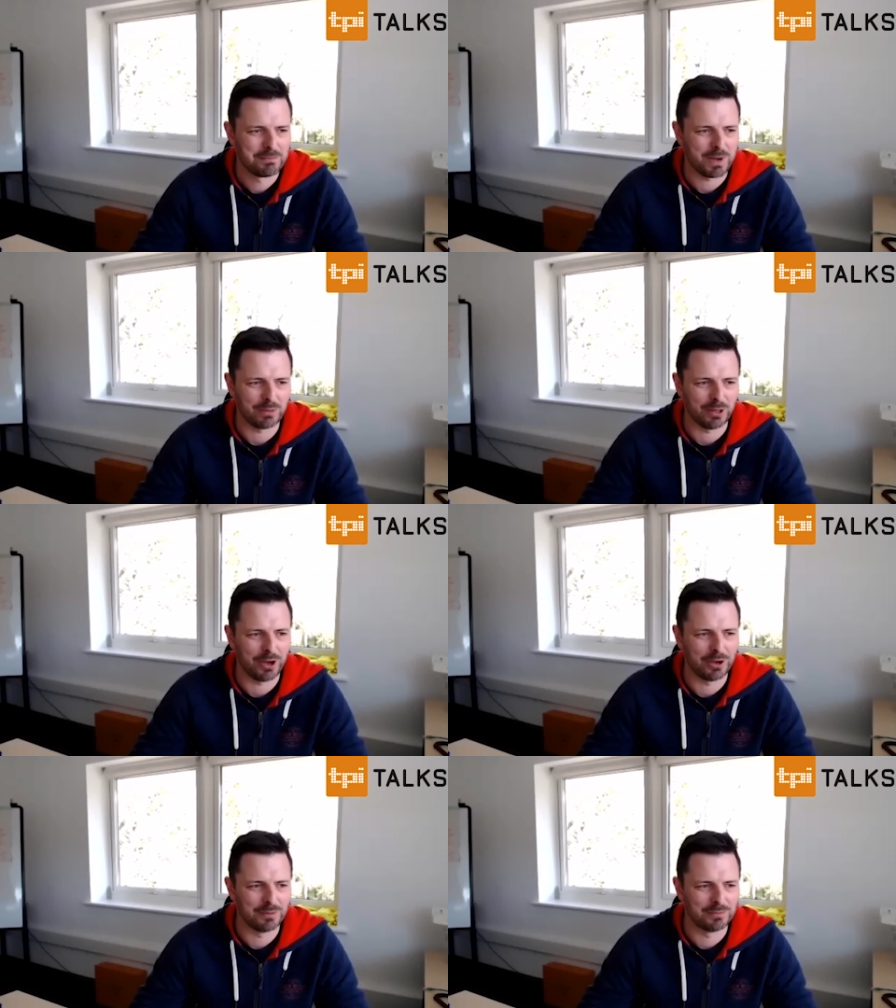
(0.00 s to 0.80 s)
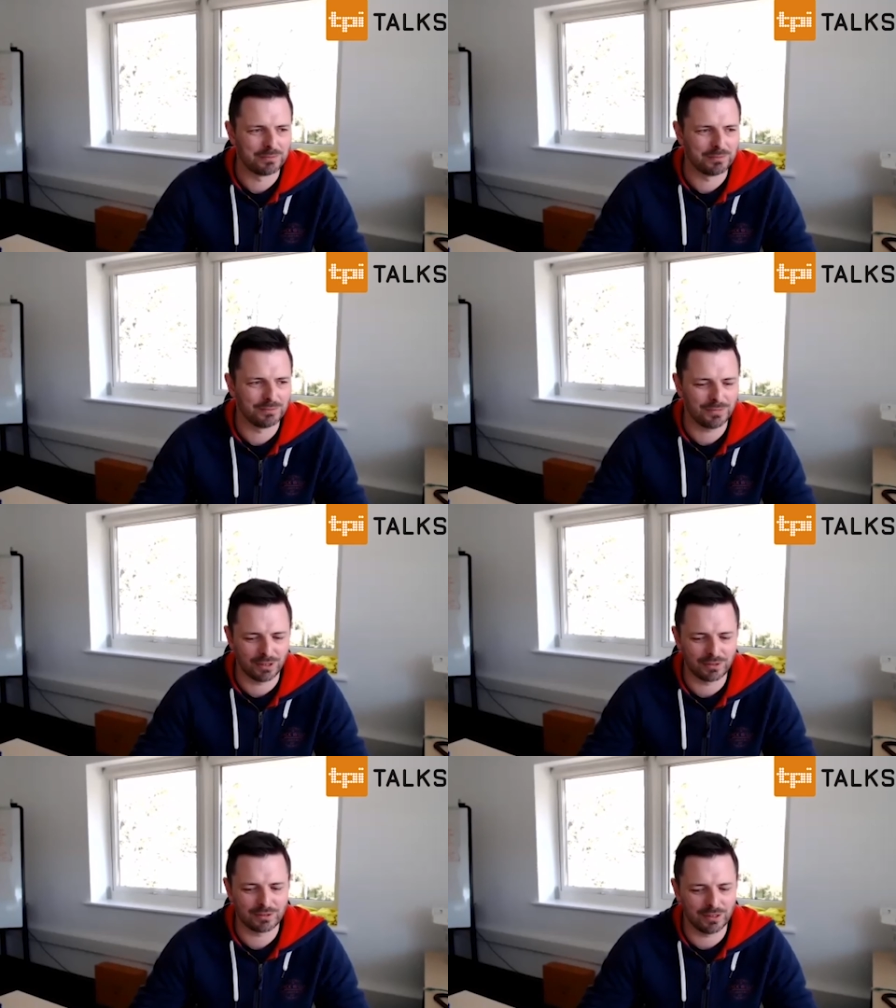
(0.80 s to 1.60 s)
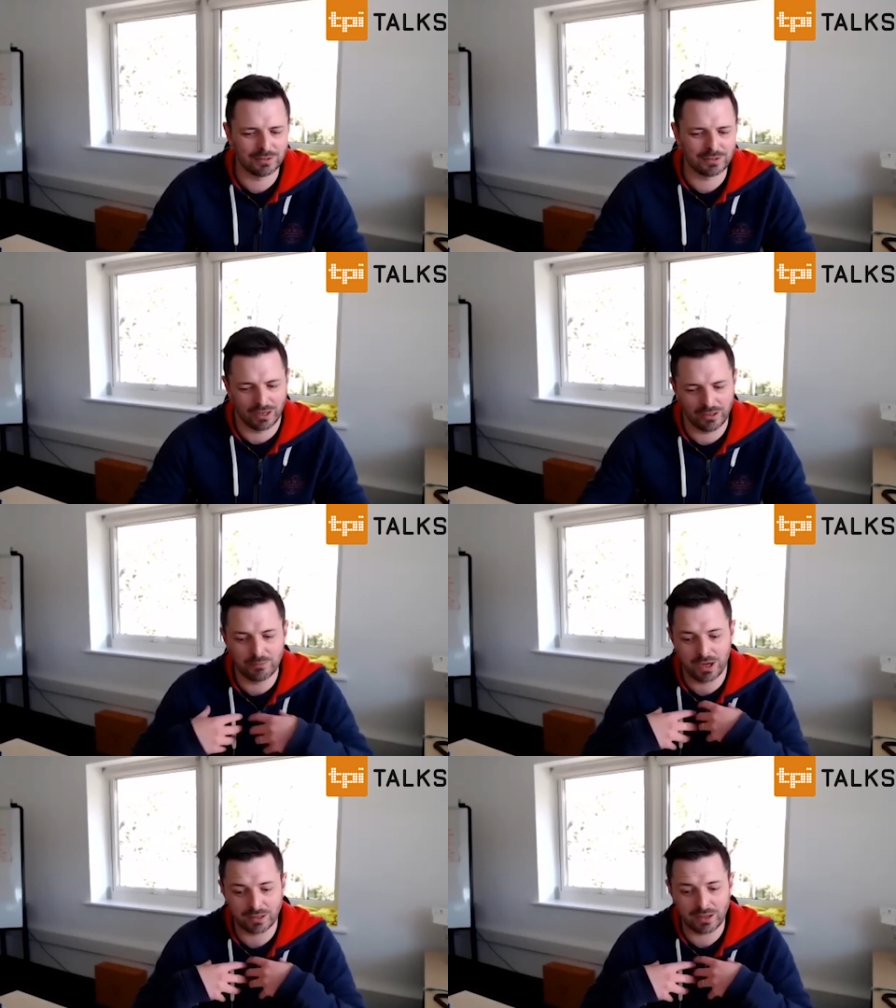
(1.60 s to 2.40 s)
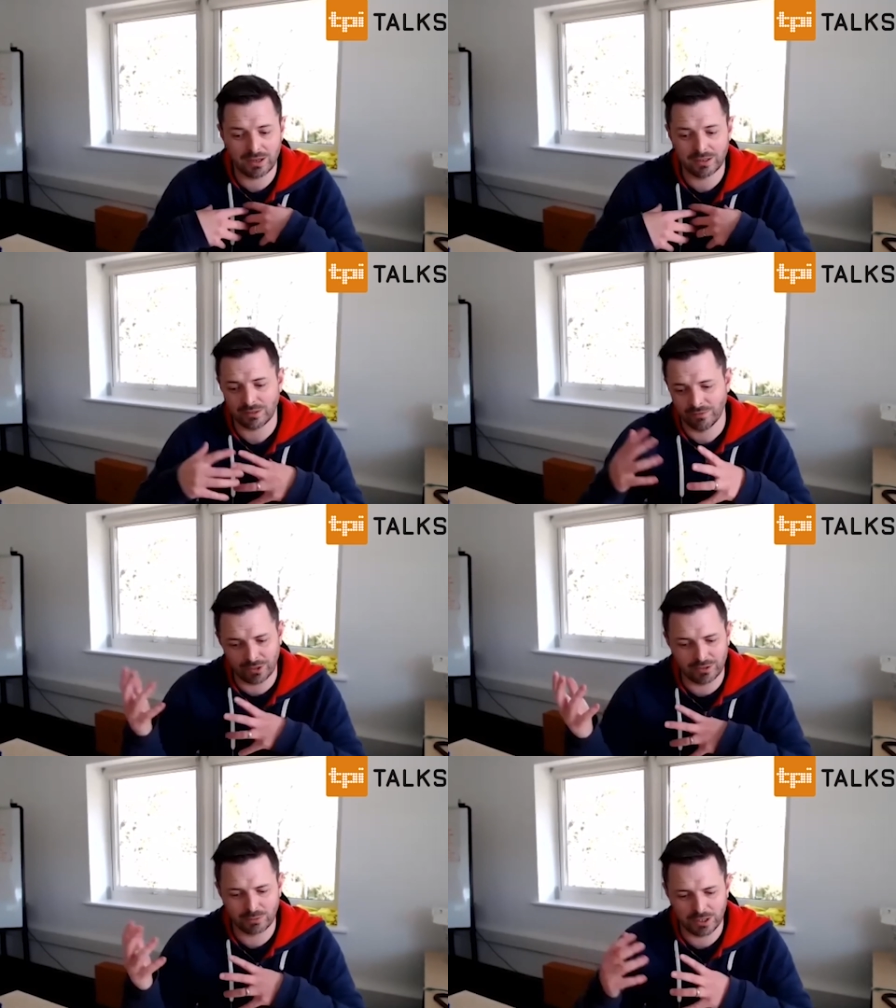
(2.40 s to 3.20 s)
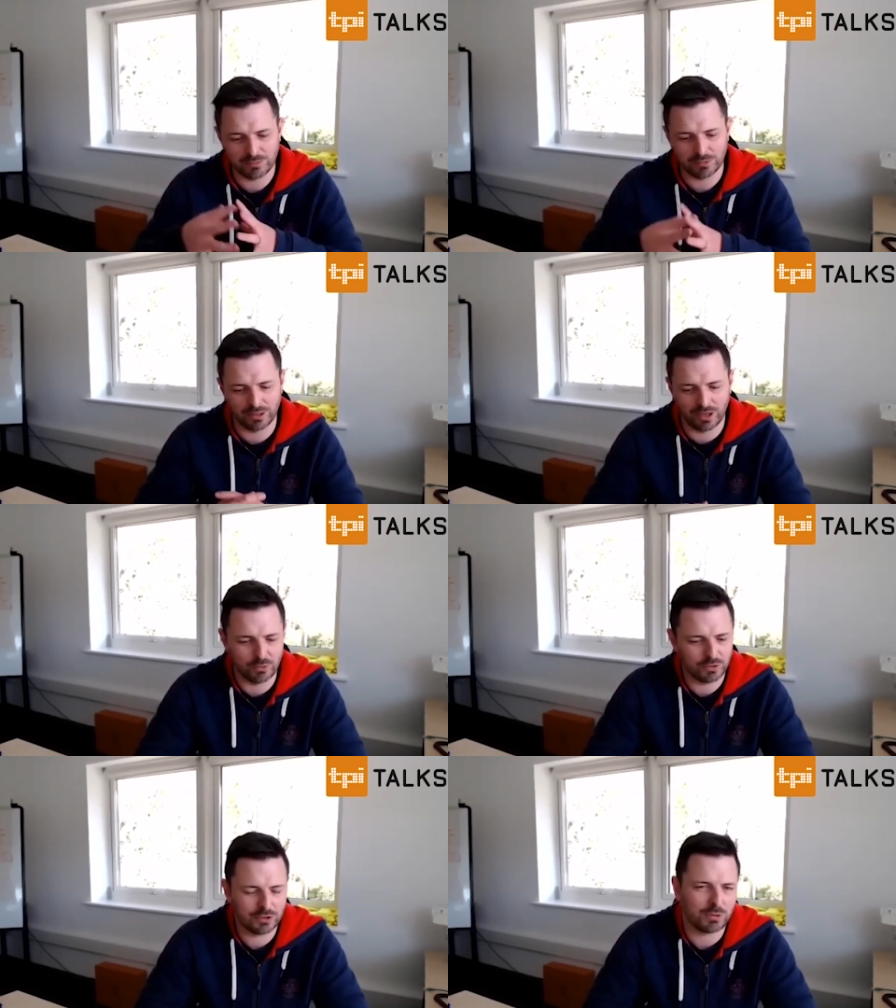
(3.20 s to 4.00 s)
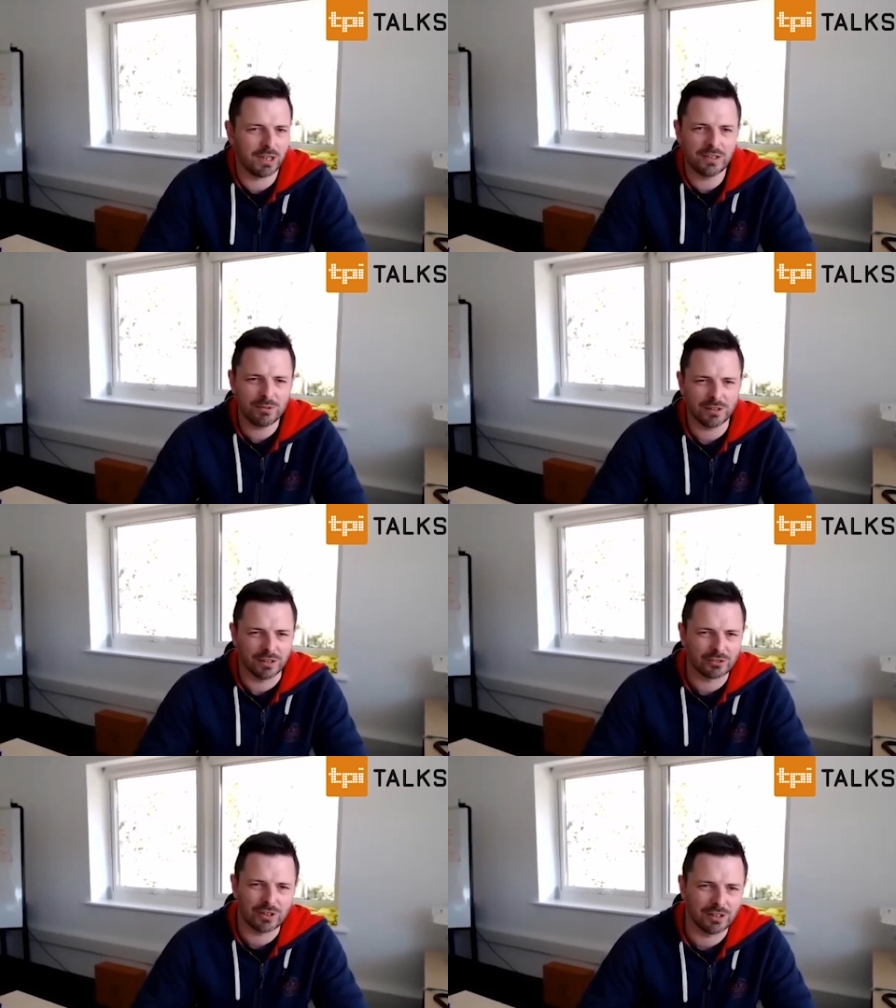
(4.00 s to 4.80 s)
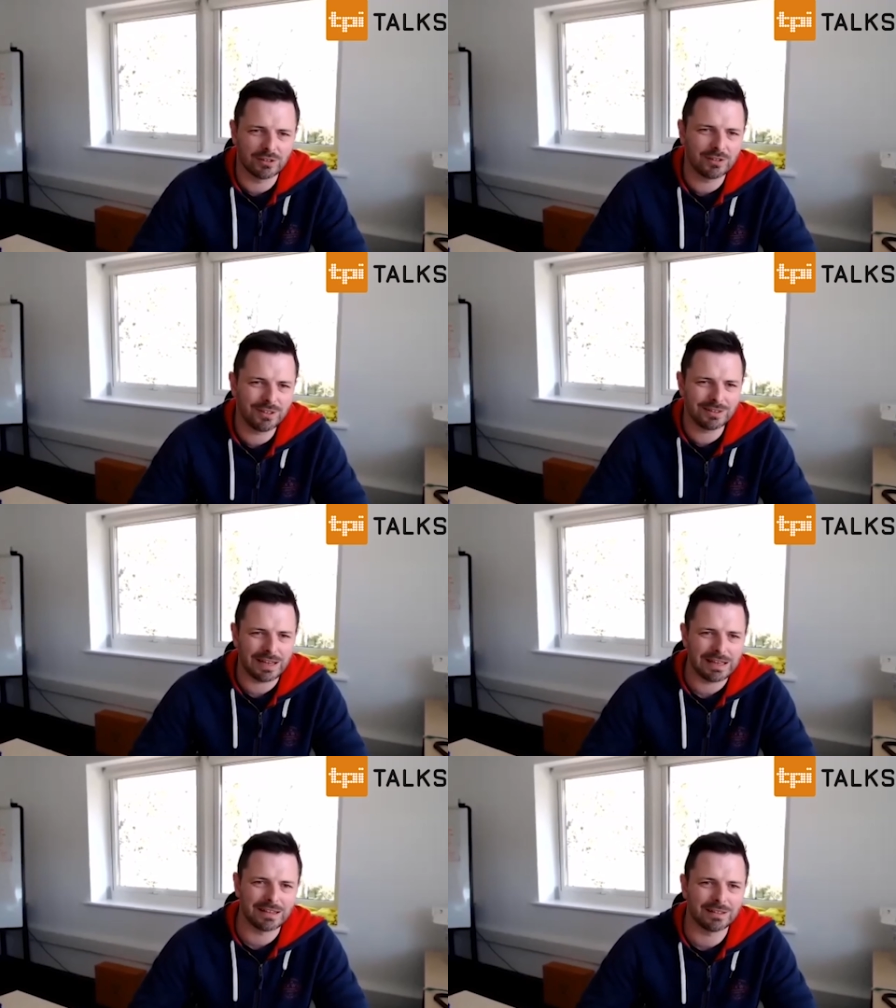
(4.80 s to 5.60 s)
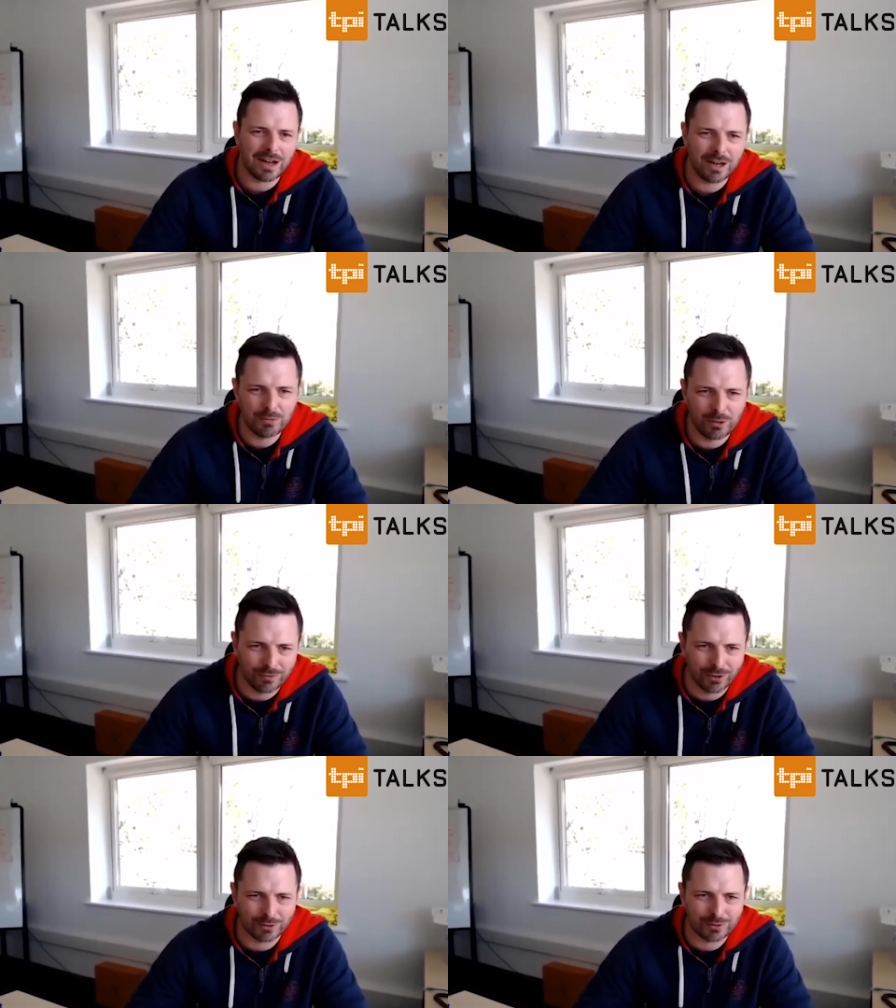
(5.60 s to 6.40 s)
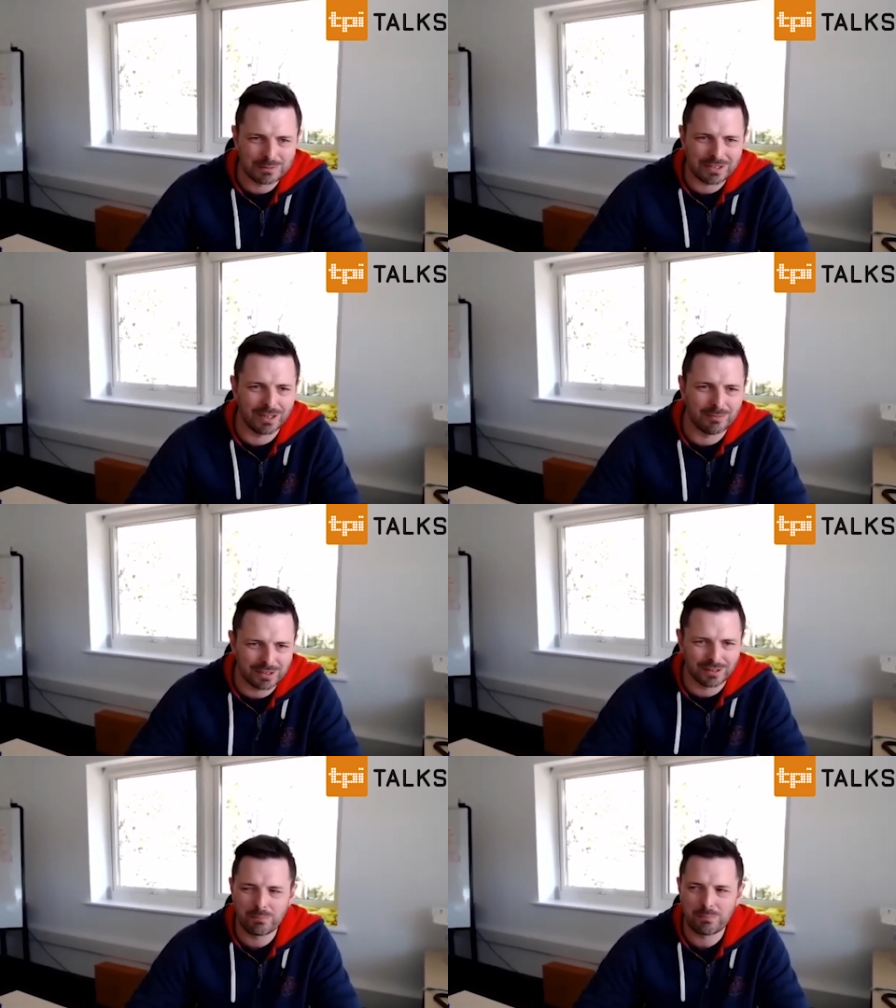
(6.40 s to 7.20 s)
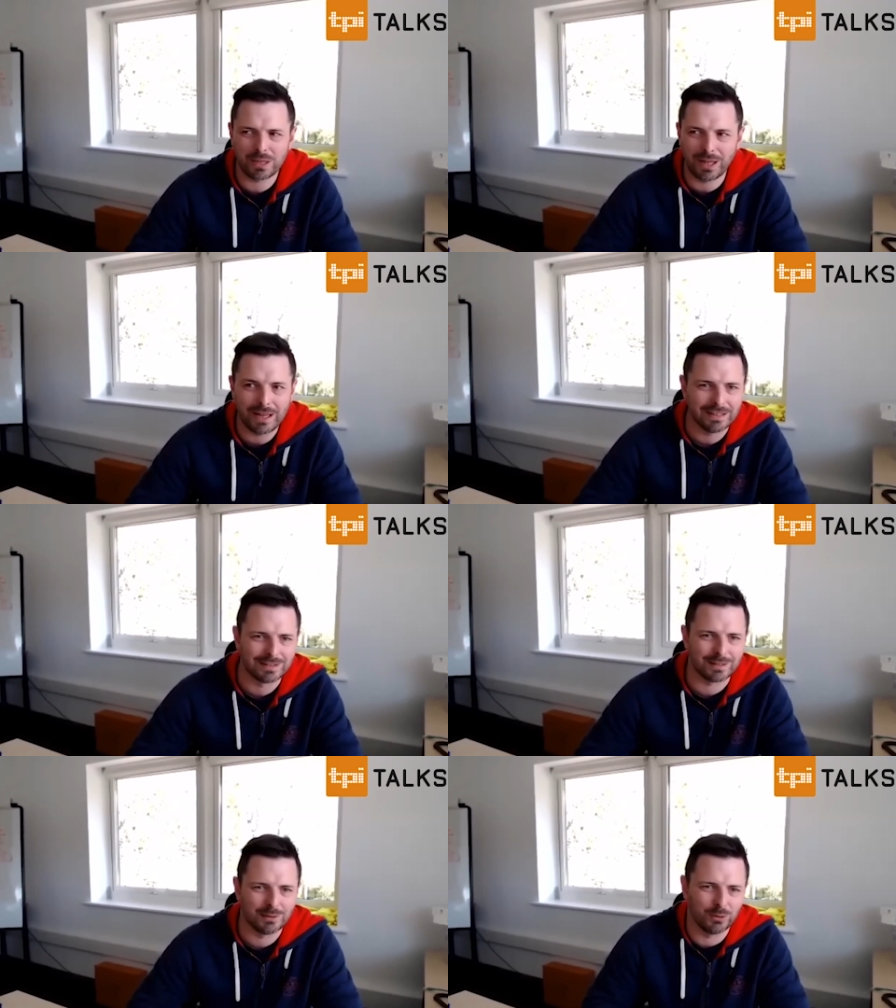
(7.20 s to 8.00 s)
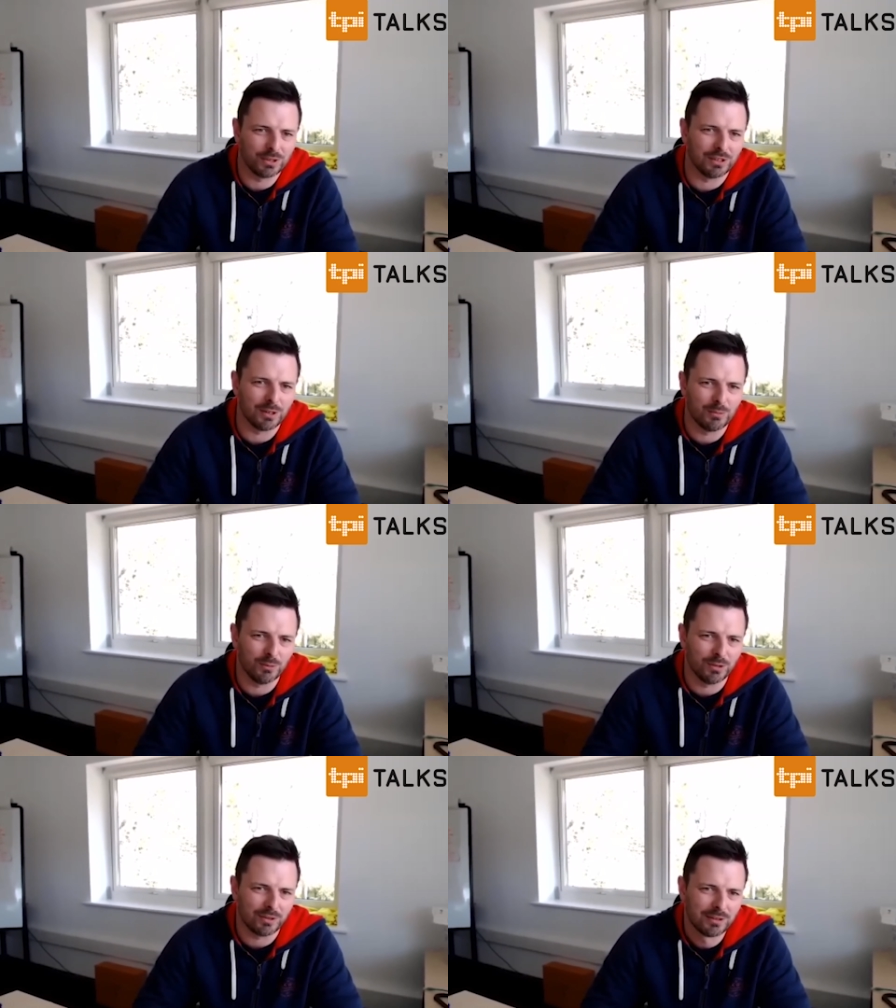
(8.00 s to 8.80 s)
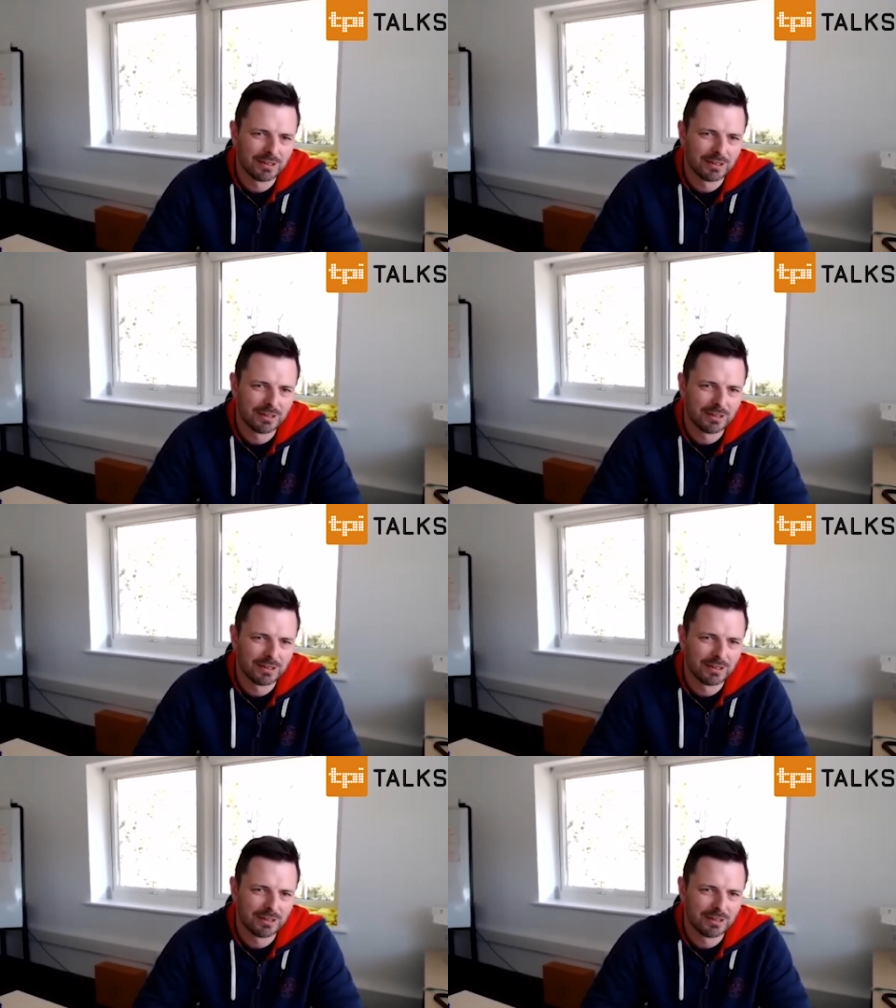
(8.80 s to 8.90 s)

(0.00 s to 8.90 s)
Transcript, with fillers: people at home, there's, there's, I know my guys and various people, uh, we're just playing with it and trying to take the time while we've got some time to yeah. play and see what we can come up with.